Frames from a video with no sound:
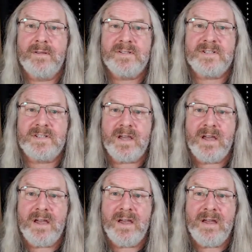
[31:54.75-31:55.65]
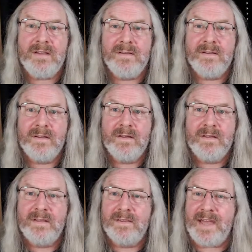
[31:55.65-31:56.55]
sa.
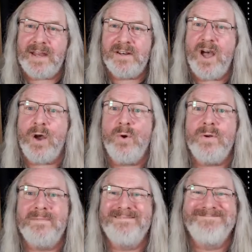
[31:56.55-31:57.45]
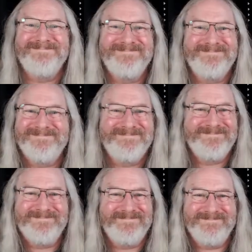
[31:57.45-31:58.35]
That note,
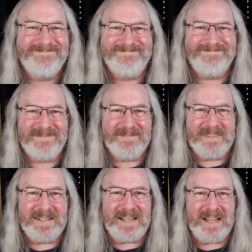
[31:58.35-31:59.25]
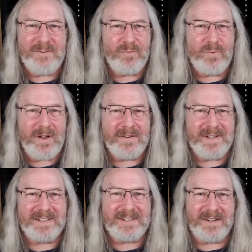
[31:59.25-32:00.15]
it ain't right on
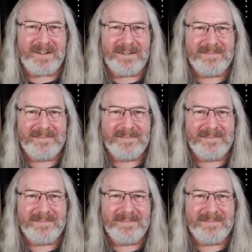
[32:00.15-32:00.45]
a guitar.